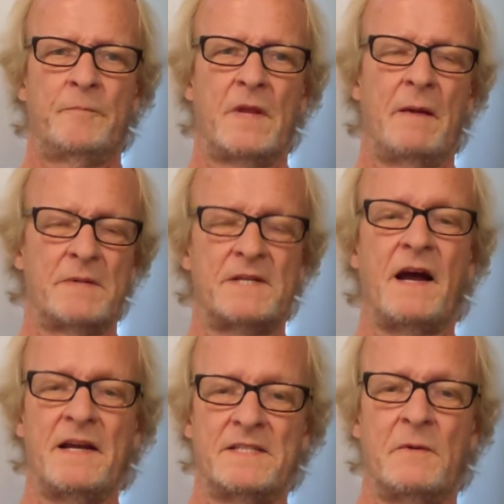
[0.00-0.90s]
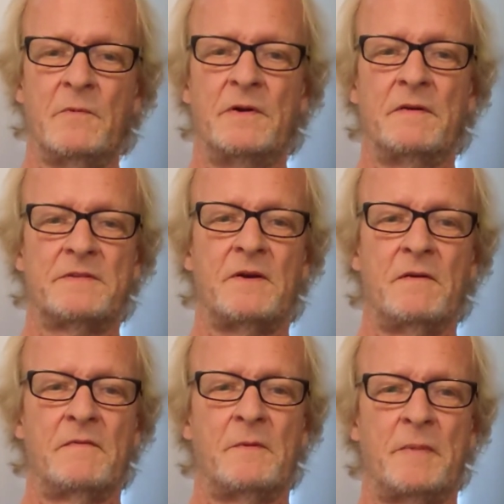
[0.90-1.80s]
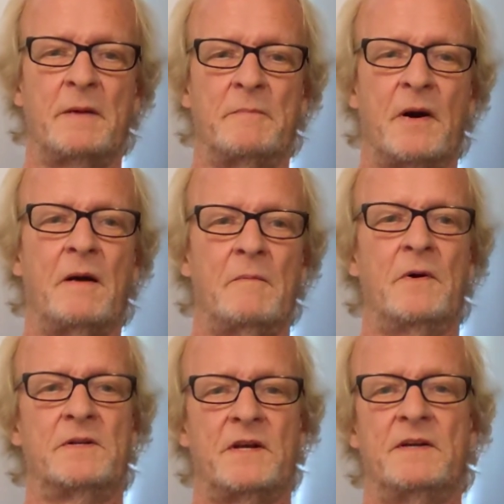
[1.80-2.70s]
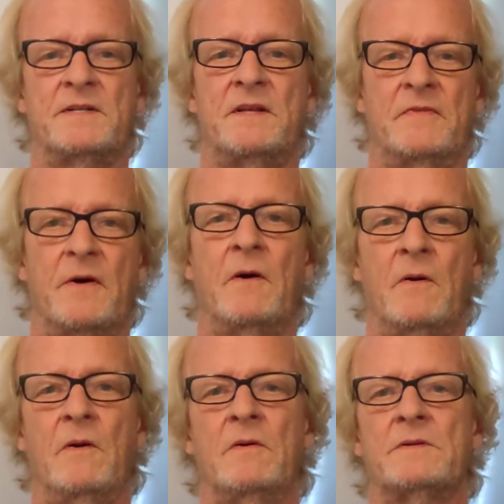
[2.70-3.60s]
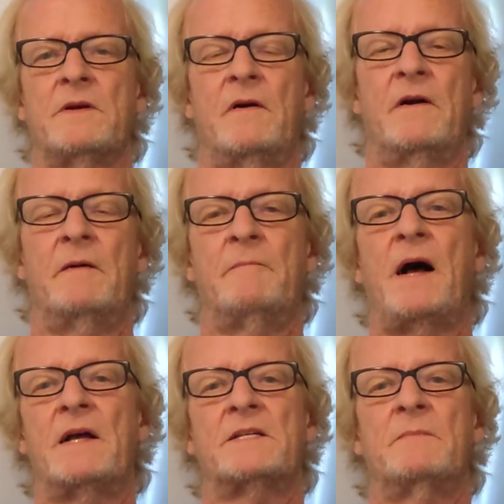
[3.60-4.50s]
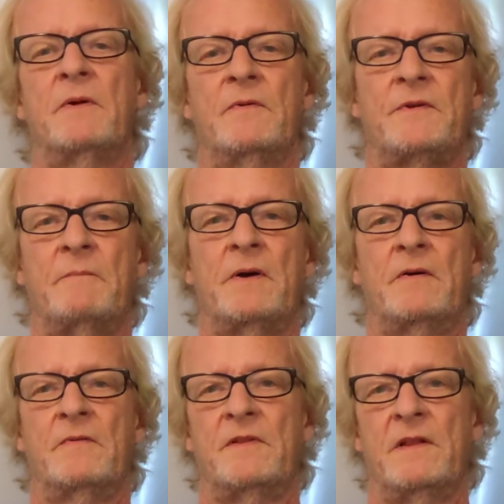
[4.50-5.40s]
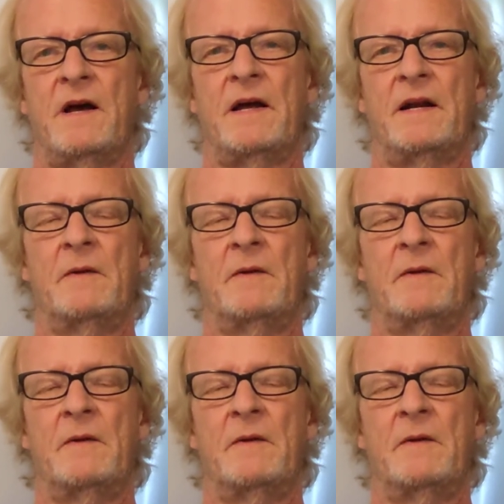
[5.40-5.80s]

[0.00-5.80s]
And besides, it wouldn't have solved the big problem, which is the holes are impossible to both line.